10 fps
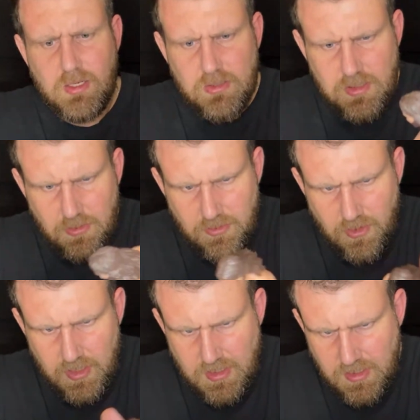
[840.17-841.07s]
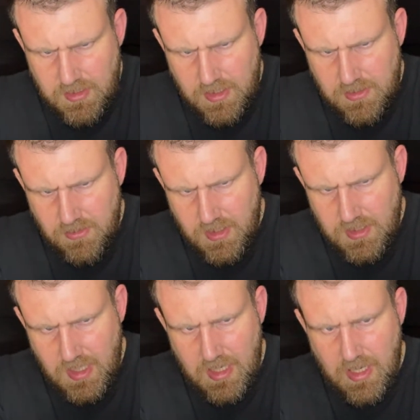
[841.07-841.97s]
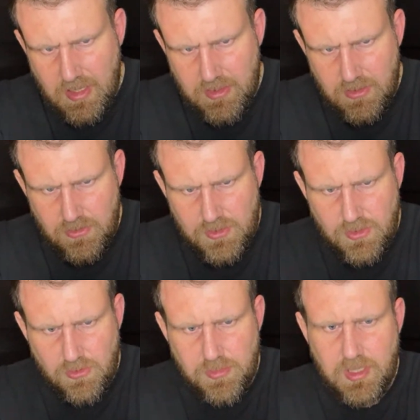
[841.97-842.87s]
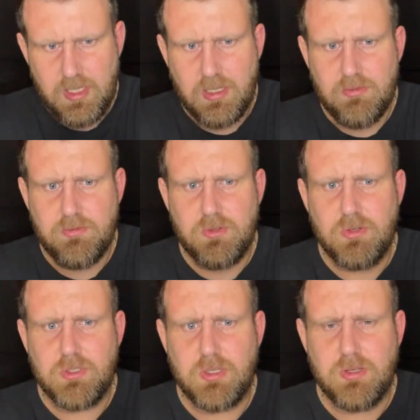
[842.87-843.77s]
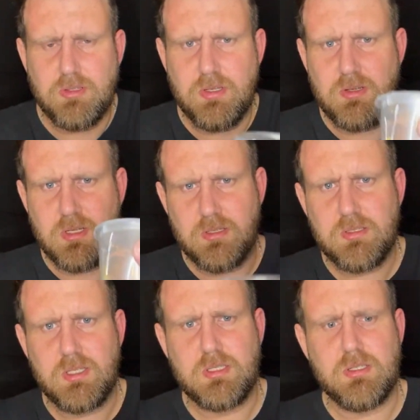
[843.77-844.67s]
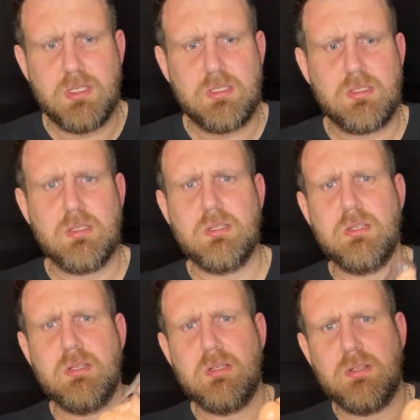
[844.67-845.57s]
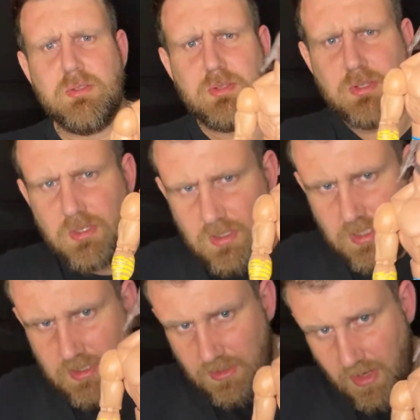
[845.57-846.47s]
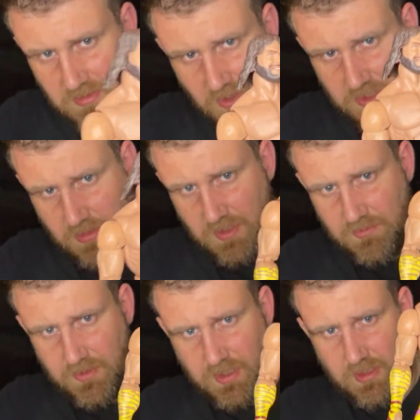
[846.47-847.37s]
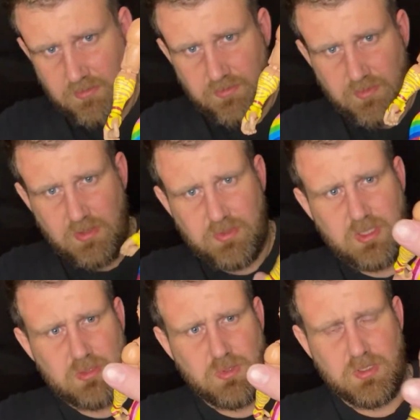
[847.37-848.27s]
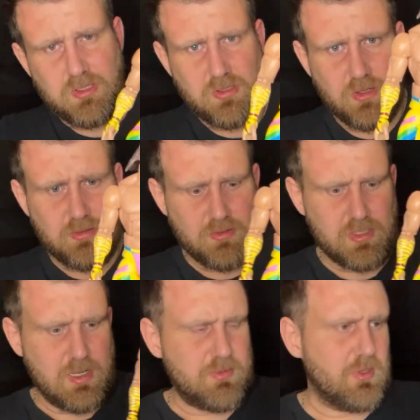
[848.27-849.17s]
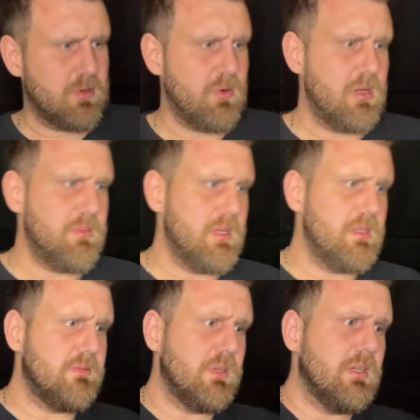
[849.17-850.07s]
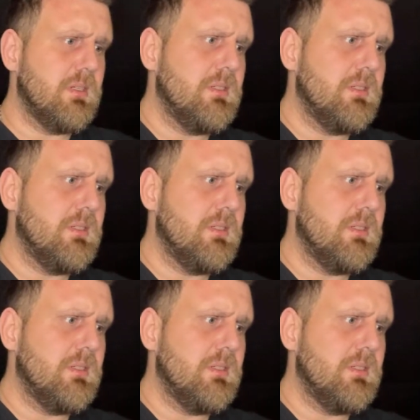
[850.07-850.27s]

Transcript: looks like we've got his accessories and the little salt bucket for Yokozuna. That's nice. This is a great Macho Man figure, and I think it's one that's got slept on quite a bit, this figure.